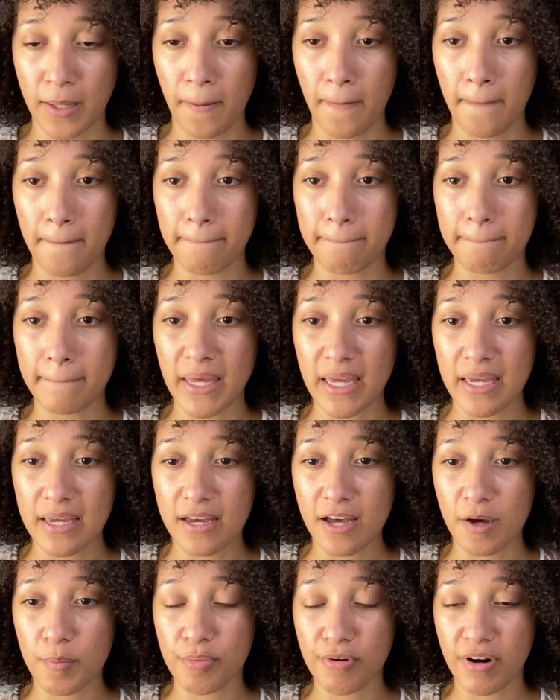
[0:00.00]
Make
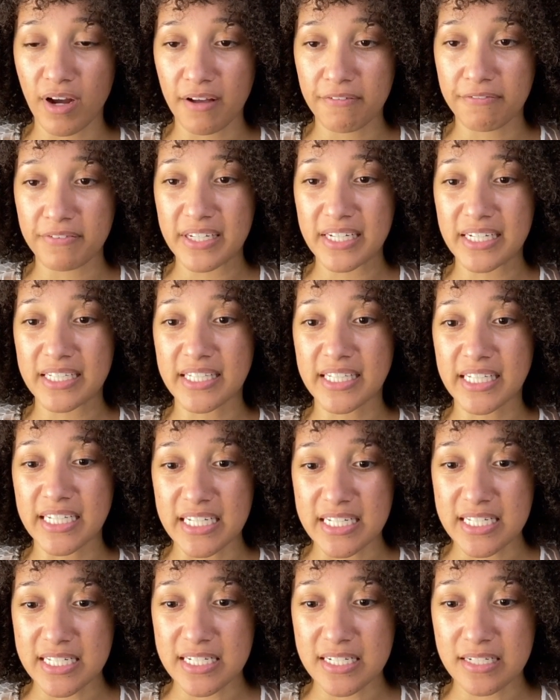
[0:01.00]
a profit
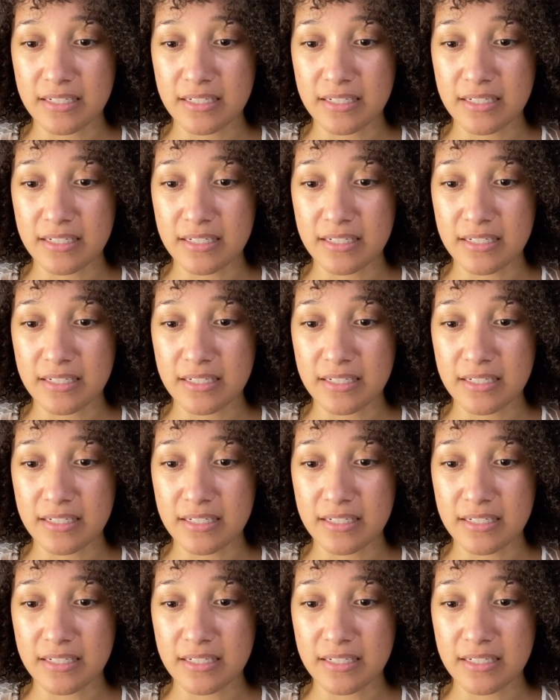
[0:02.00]
list.